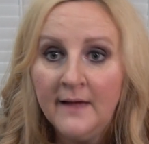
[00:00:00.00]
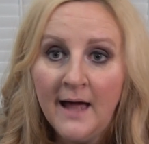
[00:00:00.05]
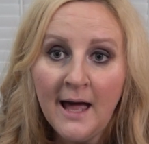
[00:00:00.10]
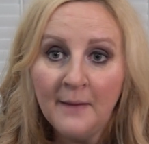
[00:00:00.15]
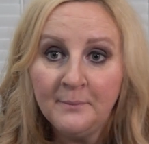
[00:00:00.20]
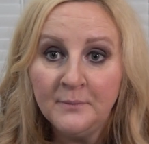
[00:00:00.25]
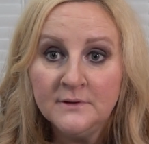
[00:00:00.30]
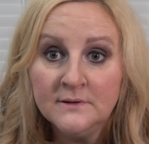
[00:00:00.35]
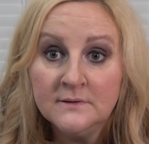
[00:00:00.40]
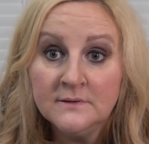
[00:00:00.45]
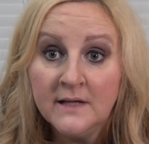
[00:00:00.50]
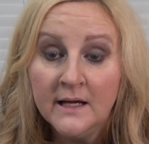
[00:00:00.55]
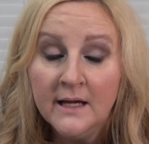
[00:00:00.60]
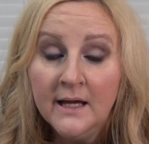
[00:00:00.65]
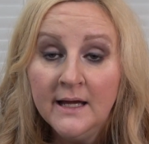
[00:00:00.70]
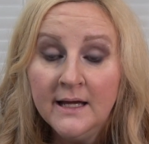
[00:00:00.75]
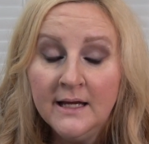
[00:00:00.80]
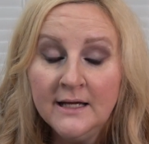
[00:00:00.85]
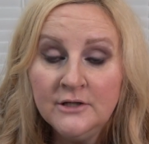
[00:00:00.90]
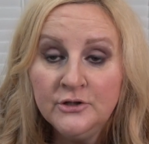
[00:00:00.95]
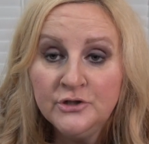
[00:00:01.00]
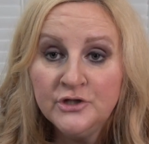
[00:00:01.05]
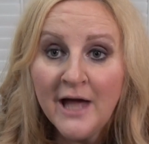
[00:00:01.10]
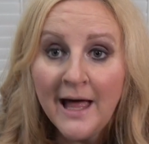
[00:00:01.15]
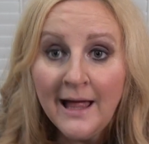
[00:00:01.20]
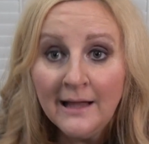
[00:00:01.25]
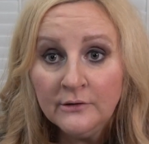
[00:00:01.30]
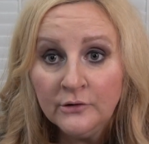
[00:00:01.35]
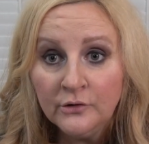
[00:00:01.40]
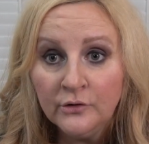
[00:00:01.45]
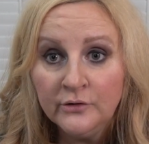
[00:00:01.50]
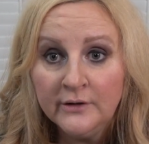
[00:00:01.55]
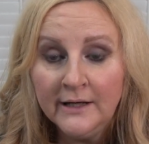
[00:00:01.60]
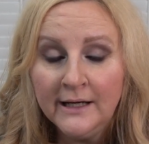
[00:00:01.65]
that happens in childhood.